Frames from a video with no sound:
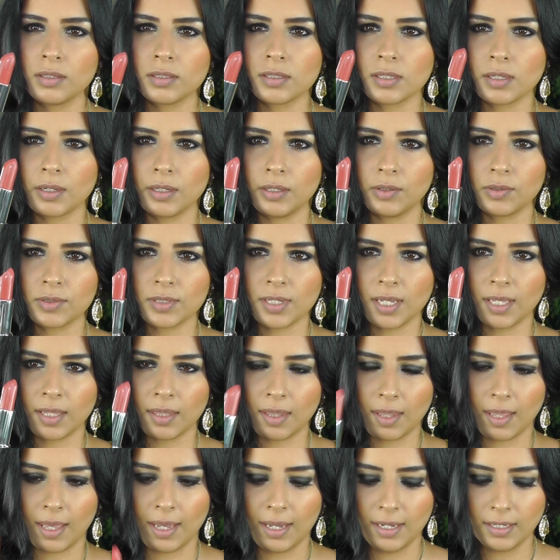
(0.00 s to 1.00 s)
So it looks like
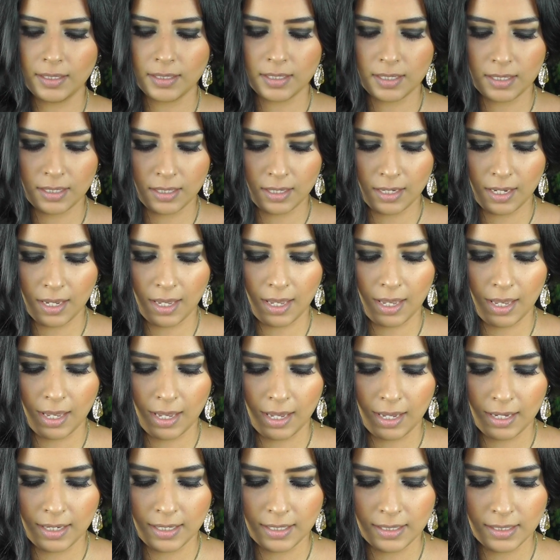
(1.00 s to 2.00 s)
that.
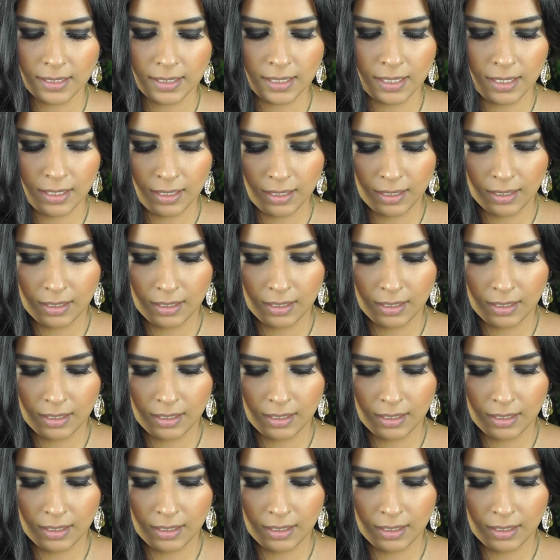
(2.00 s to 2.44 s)
And